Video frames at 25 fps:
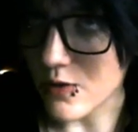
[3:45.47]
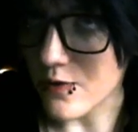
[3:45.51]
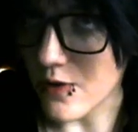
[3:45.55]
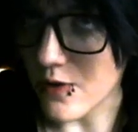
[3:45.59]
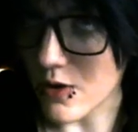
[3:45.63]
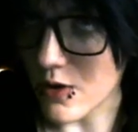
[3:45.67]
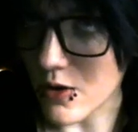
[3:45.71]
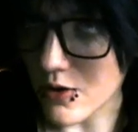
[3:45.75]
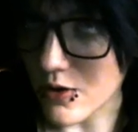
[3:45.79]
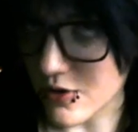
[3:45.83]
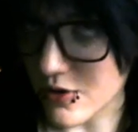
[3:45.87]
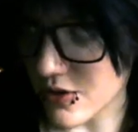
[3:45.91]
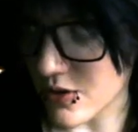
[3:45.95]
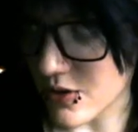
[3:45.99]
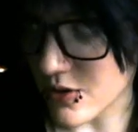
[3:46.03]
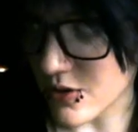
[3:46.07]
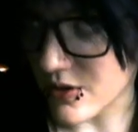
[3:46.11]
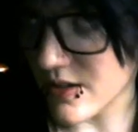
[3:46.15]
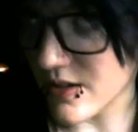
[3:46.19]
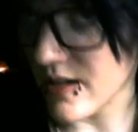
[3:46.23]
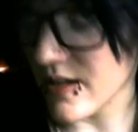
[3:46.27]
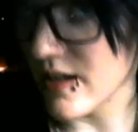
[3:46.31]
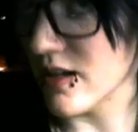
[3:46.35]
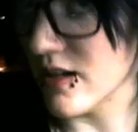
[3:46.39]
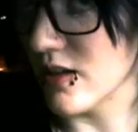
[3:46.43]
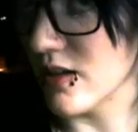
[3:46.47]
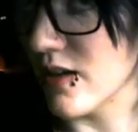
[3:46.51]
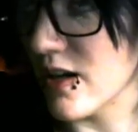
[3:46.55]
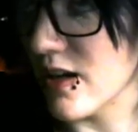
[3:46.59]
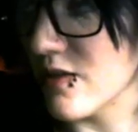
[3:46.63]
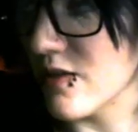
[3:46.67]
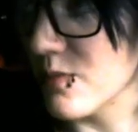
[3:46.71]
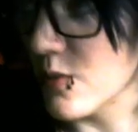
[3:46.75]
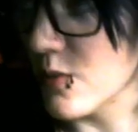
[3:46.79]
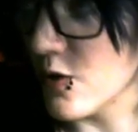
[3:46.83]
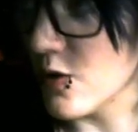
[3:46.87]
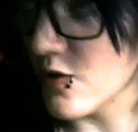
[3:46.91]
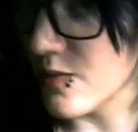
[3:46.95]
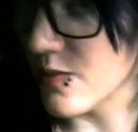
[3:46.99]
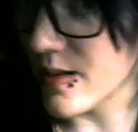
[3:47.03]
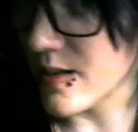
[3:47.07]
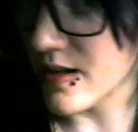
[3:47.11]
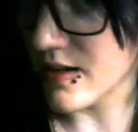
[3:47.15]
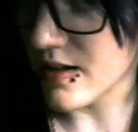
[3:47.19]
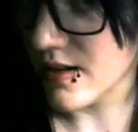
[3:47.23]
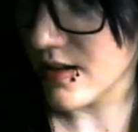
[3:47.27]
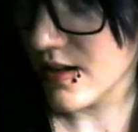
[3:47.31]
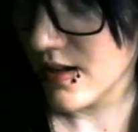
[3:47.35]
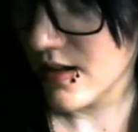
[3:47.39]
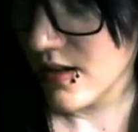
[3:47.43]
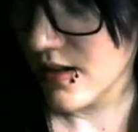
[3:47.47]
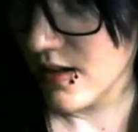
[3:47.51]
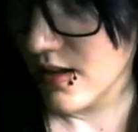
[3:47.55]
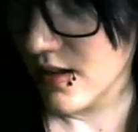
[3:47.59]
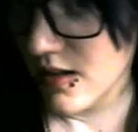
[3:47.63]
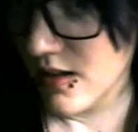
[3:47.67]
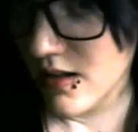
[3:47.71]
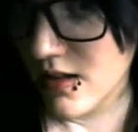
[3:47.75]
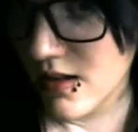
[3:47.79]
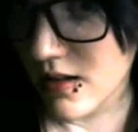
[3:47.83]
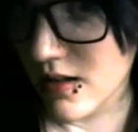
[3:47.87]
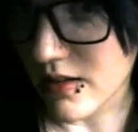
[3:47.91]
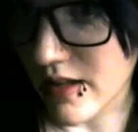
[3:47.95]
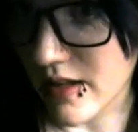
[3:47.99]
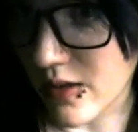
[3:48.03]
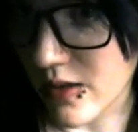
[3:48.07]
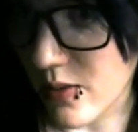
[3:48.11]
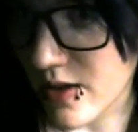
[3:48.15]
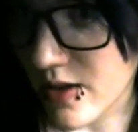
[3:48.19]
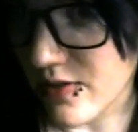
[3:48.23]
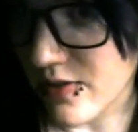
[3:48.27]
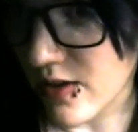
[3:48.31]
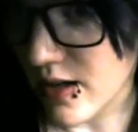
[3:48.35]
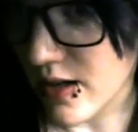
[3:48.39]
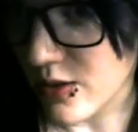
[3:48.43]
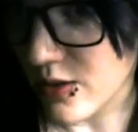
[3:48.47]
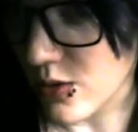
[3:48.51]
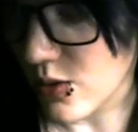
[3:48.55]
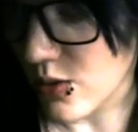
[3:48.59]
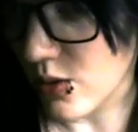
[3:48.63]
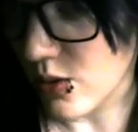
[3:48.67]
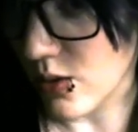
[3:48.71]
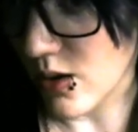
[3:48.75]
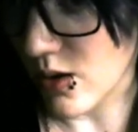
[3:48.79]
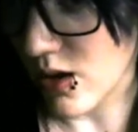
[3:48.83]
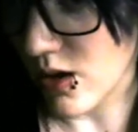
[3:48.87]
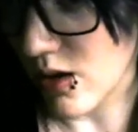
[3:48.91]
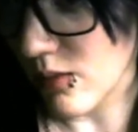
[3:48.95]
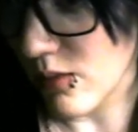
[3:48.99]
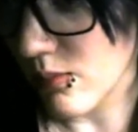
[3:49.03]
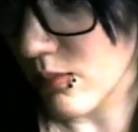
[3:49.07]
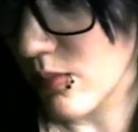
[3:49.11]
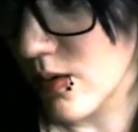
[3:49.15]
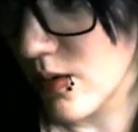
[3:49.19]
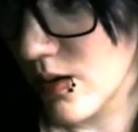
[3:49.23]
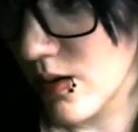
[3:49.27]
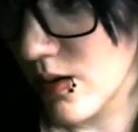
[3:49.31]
photo shoots and a lot of movement, like whenever I do crom,